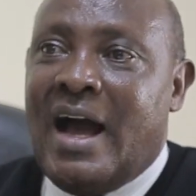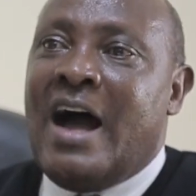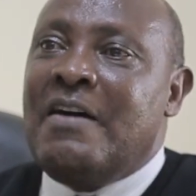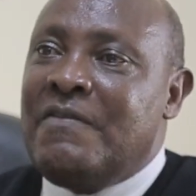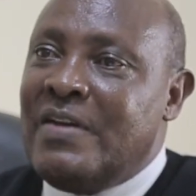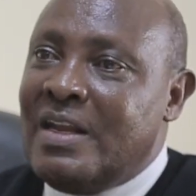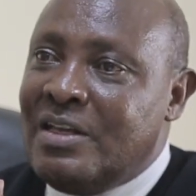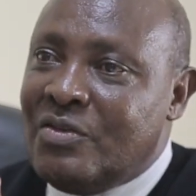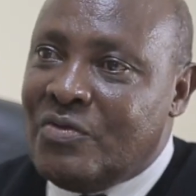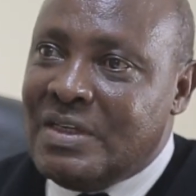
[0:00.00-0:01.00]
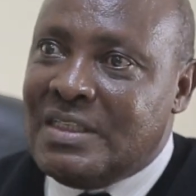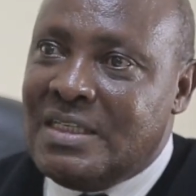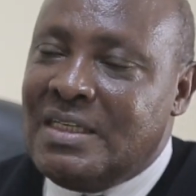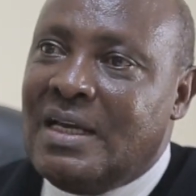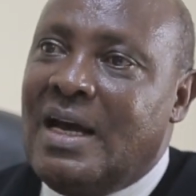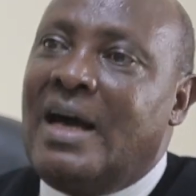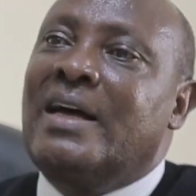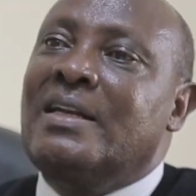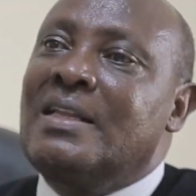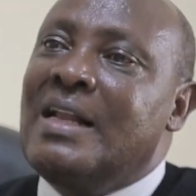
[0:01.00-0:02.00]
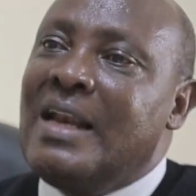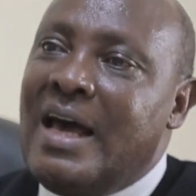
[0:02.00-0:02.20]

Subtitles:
are very interesting, and the